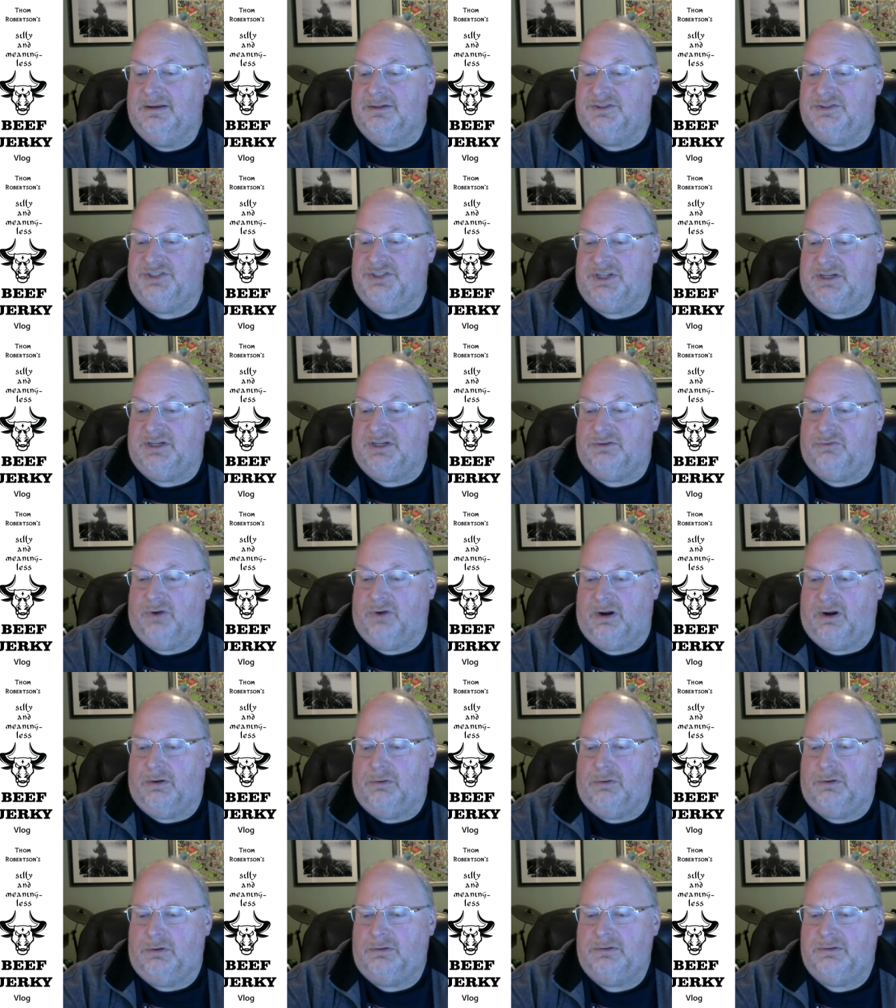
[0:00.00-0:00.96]
Jeet
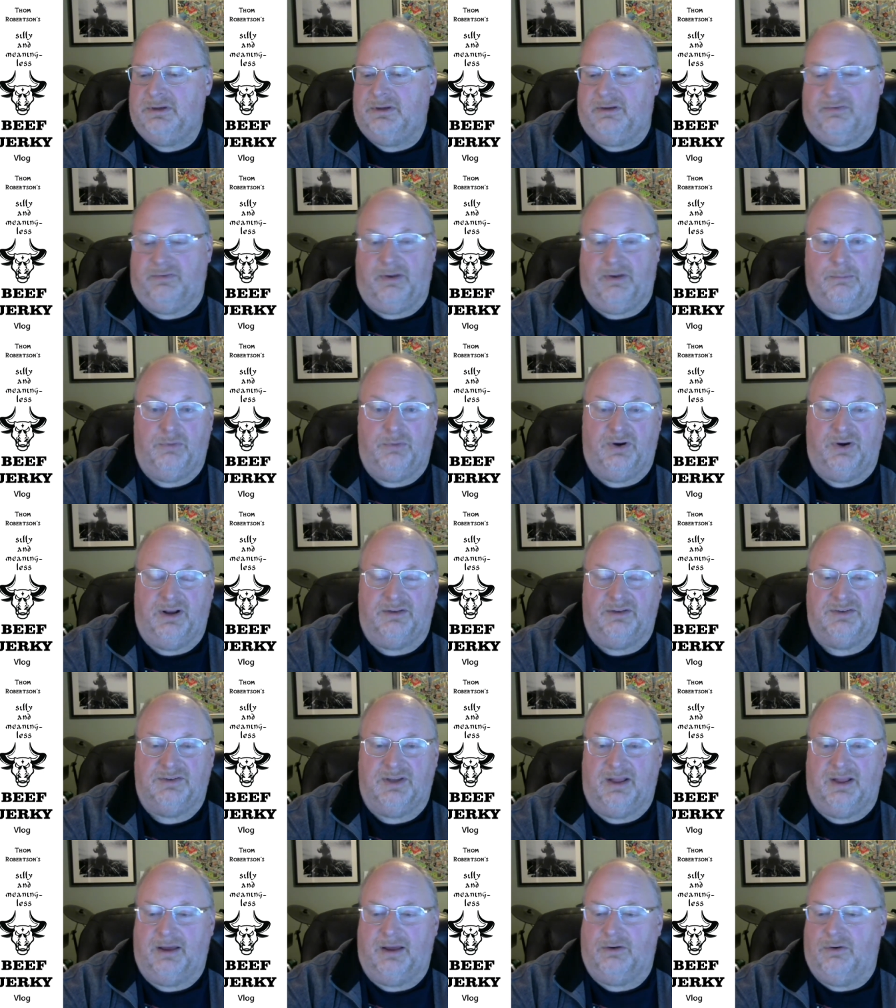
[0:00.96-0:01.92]
Drenol, if I'm
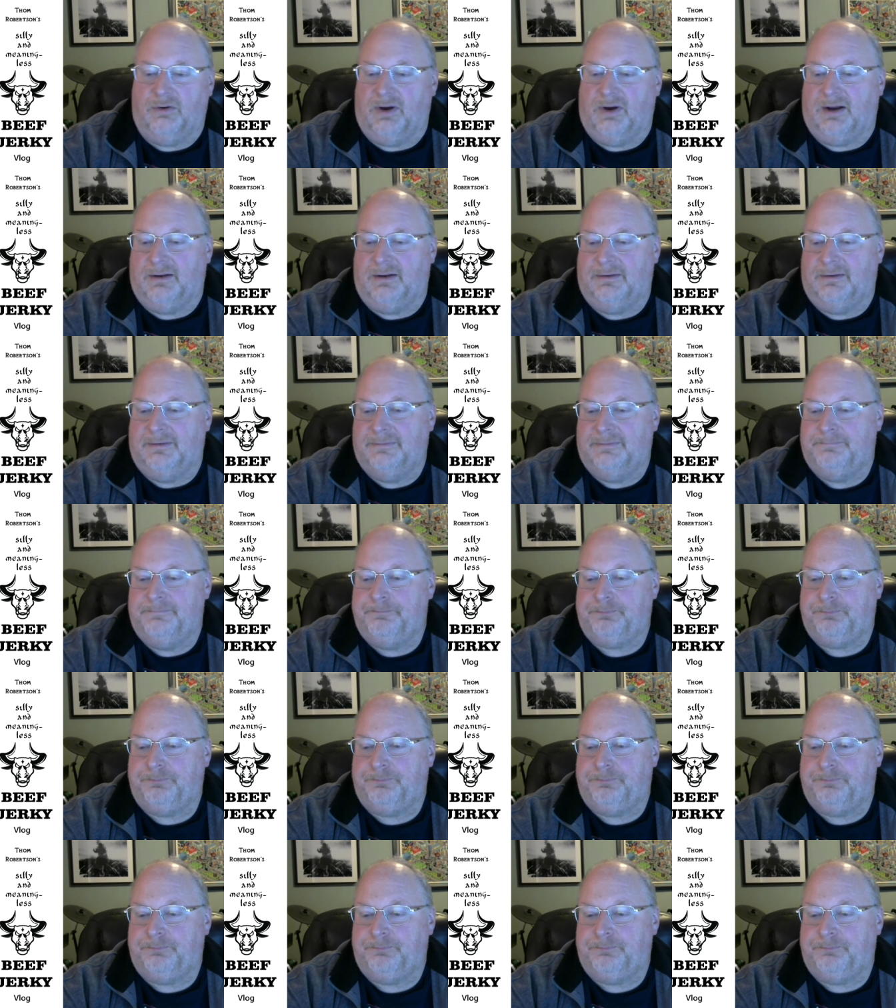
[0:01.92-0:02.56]
pronouncing that correctly,